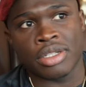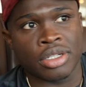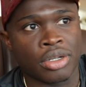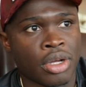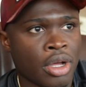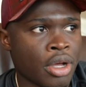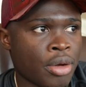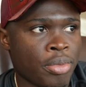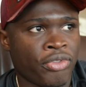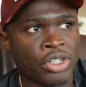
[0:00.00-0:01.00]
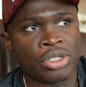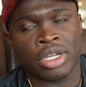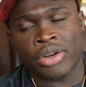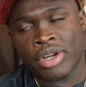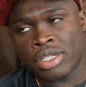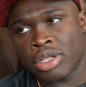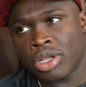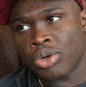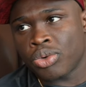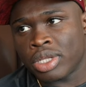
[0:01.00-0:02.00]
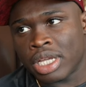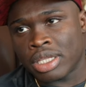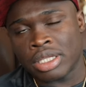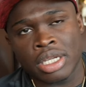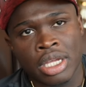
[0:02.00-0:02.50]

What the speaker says: You know, professional career is a long one, and